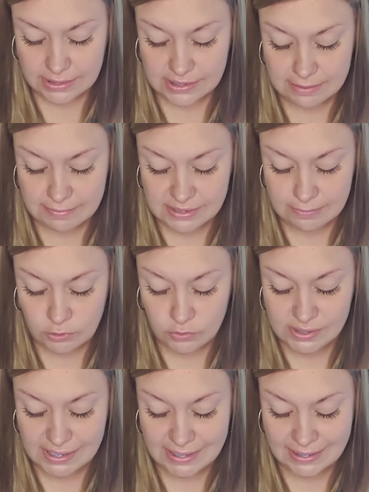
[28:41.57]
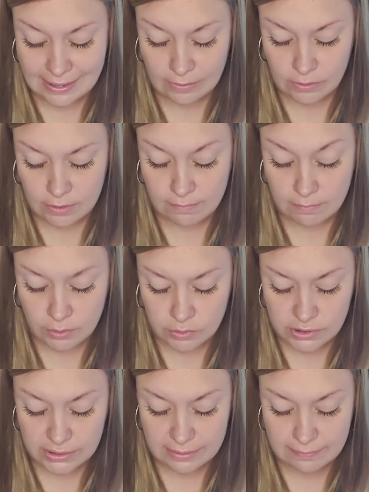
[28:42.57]
This could be someone who's in and out
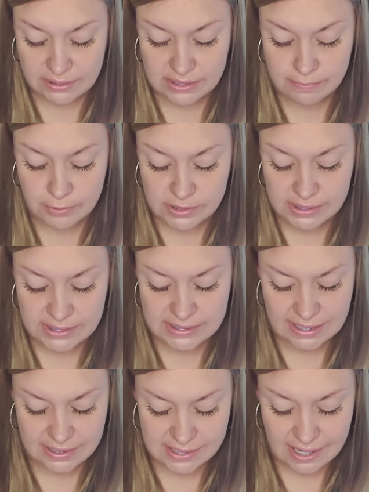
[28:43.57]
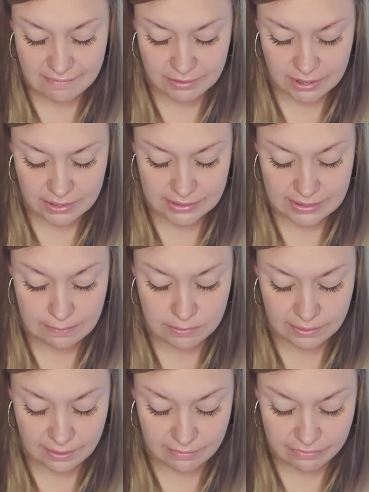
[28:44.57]
emotionally, but this person does have a lot of deep
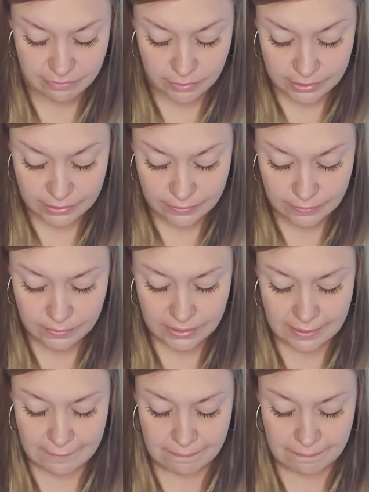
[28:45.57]
love for you.